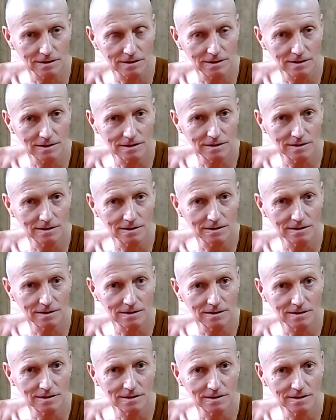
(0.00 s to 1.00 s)
It
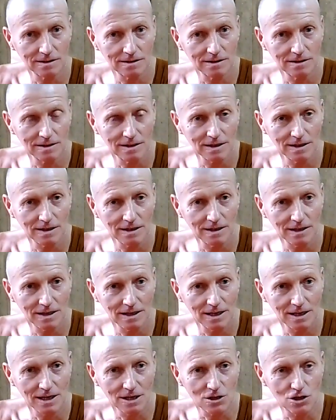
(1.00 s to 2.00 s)
surely is more
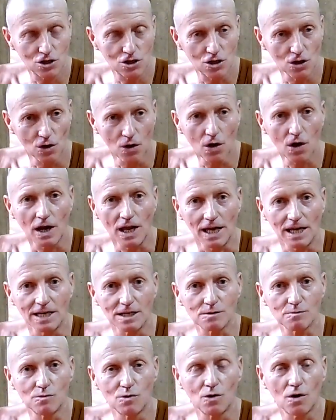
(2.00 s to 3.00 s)
wholesome and
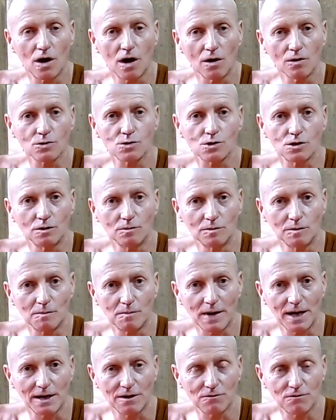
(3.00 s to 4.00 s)
beneficial to both
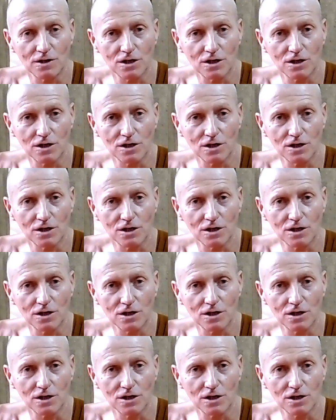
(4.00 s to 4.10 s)
body